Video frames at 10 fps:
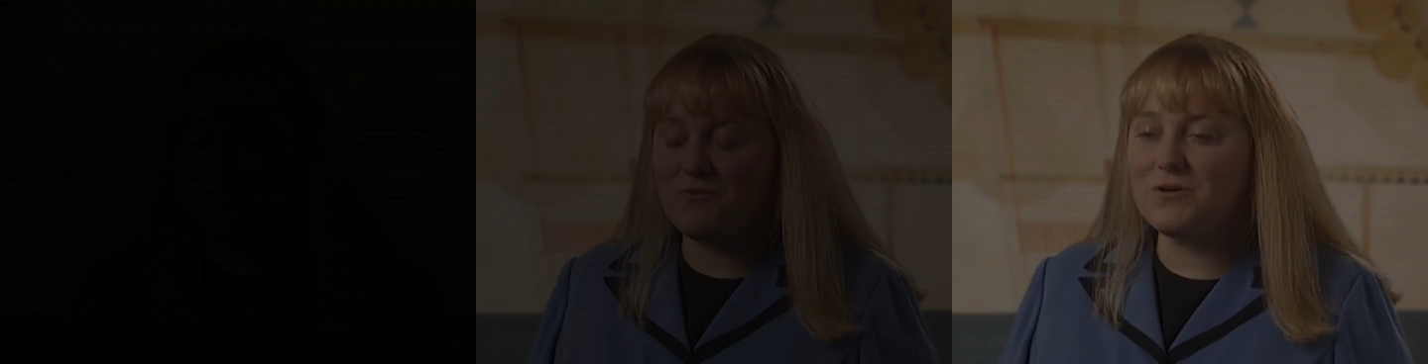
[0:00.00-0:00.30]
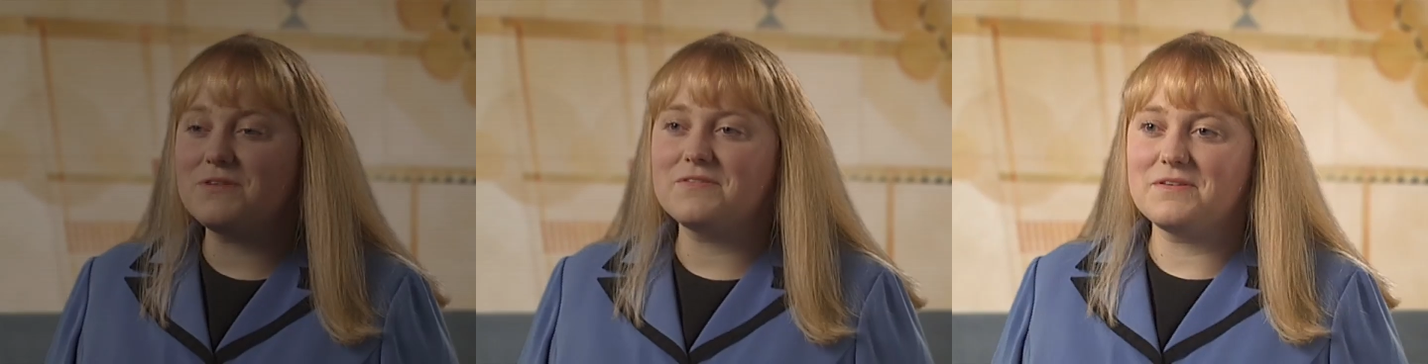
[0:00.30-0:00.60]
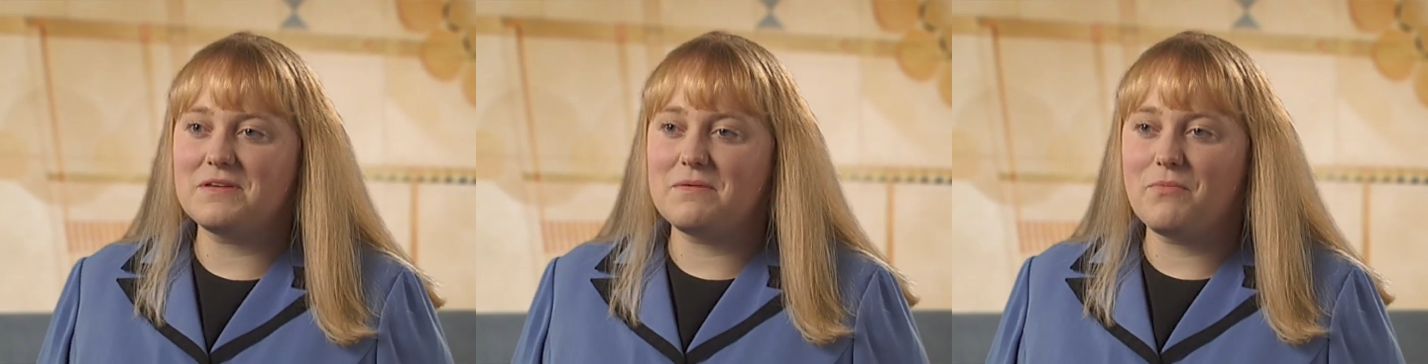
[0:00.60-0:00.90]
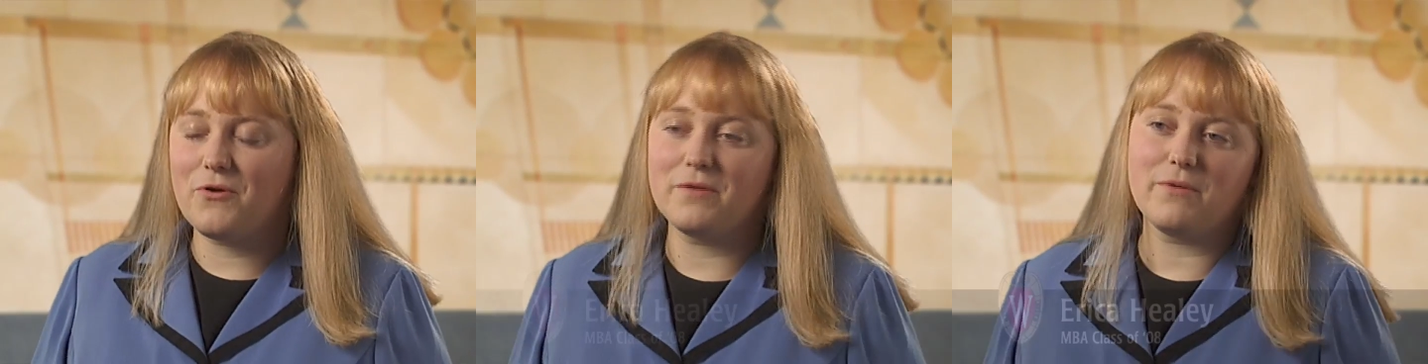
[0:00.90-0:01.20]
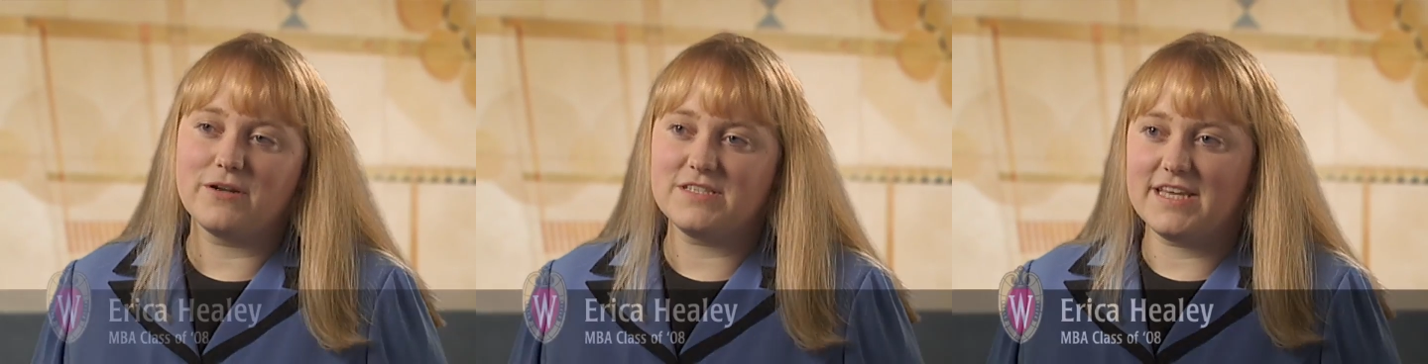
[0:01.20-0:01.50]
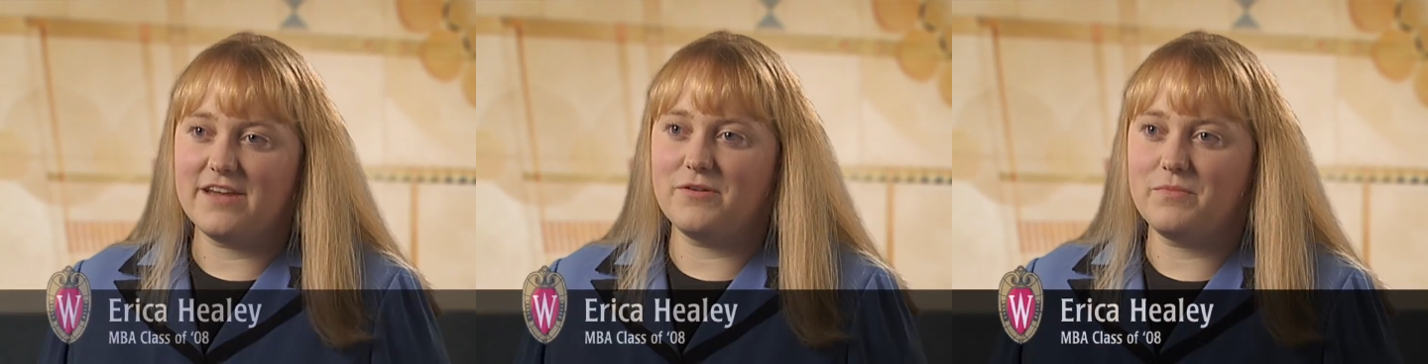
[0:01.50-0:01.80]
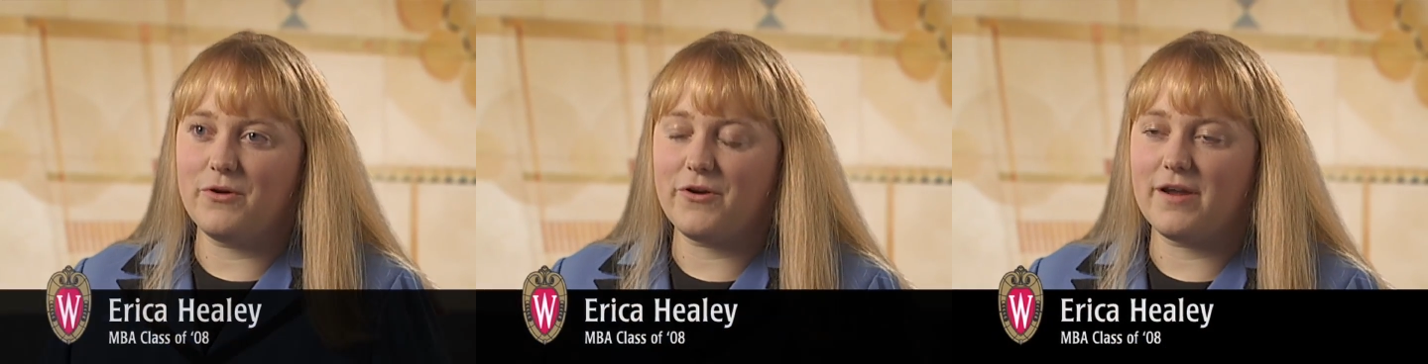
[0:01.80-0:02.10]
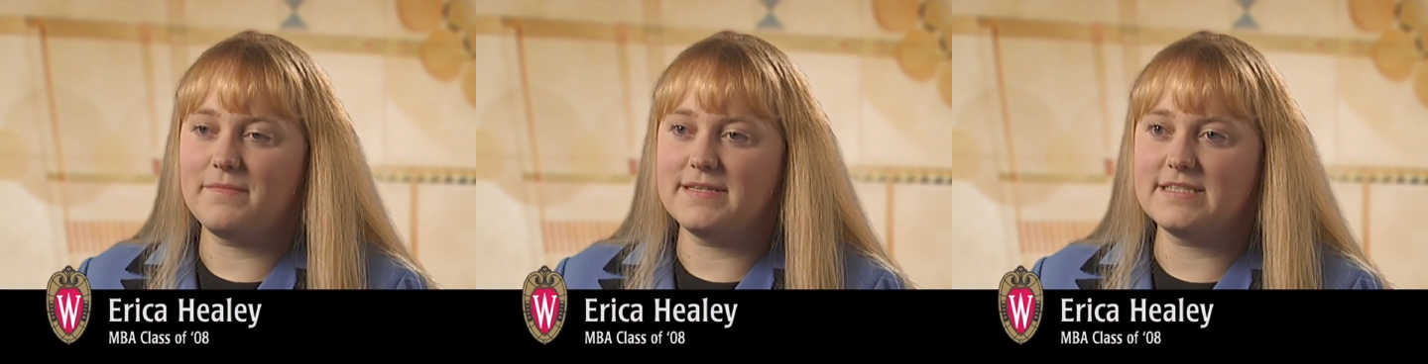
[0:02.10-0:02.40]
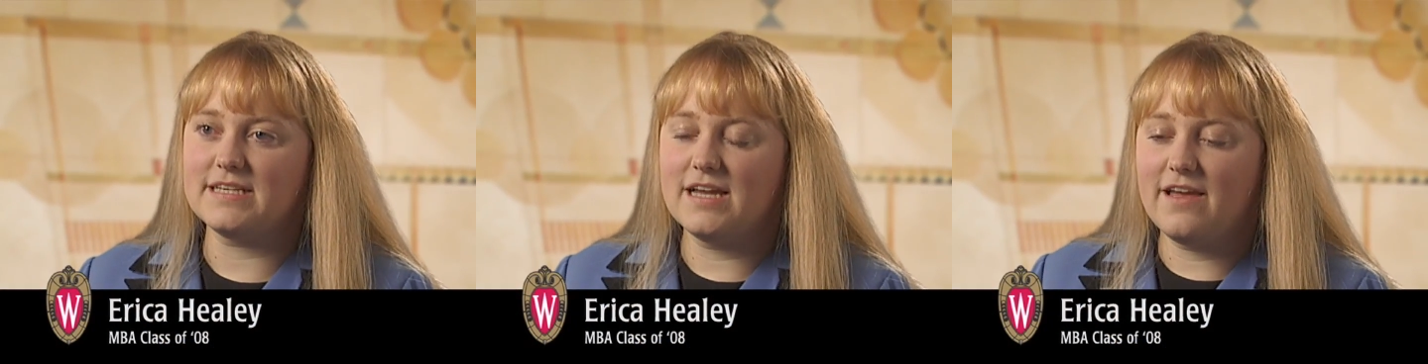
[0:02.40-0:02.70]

One of the important parts of the Areit program is